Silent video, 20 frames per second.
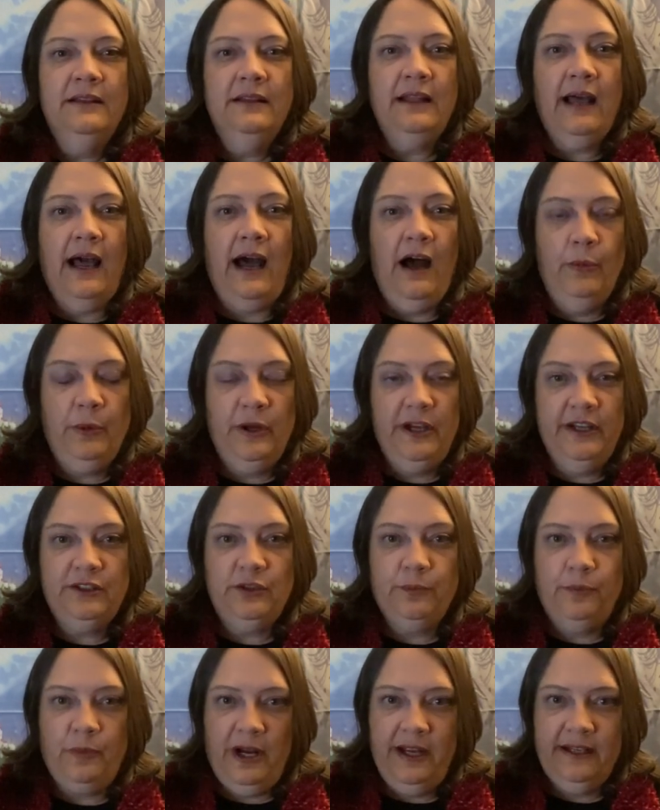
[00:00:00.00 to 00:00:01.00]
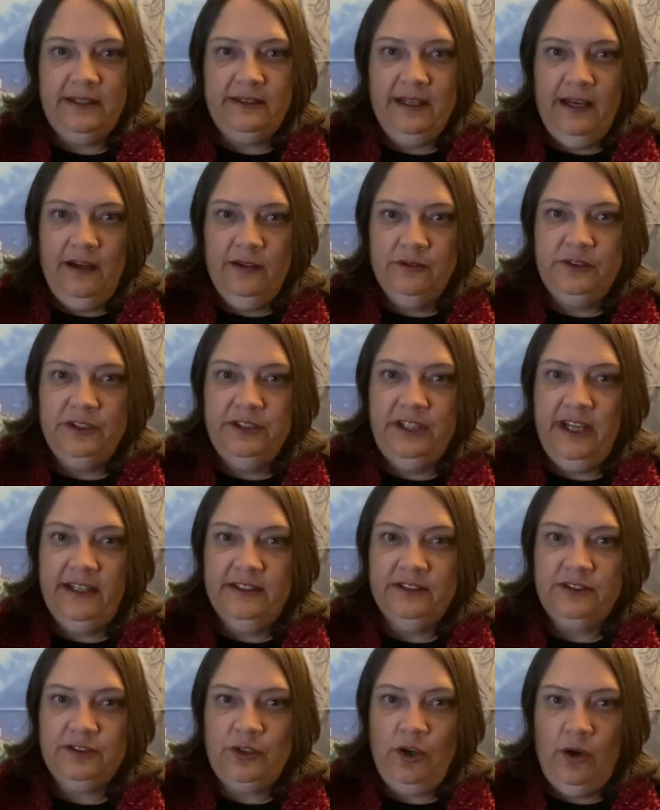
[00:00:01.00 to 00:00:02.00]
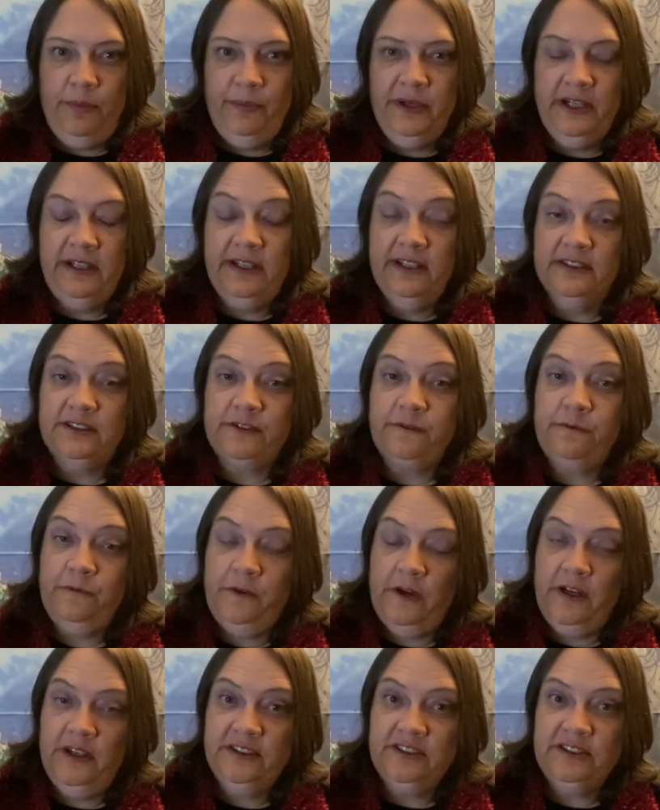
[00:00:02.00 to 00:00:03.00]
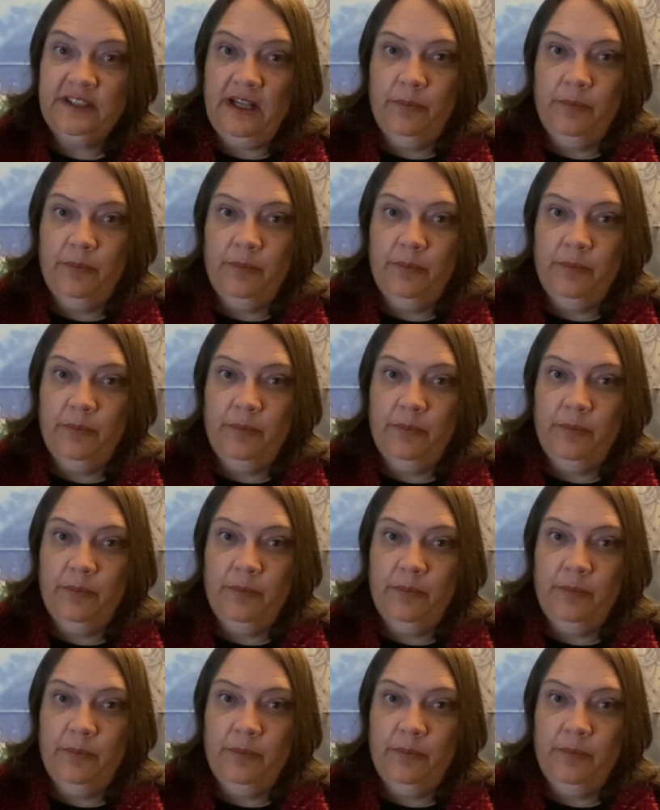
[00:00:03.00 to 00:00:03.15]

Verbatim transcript: How I'm going to break down today's topic is first,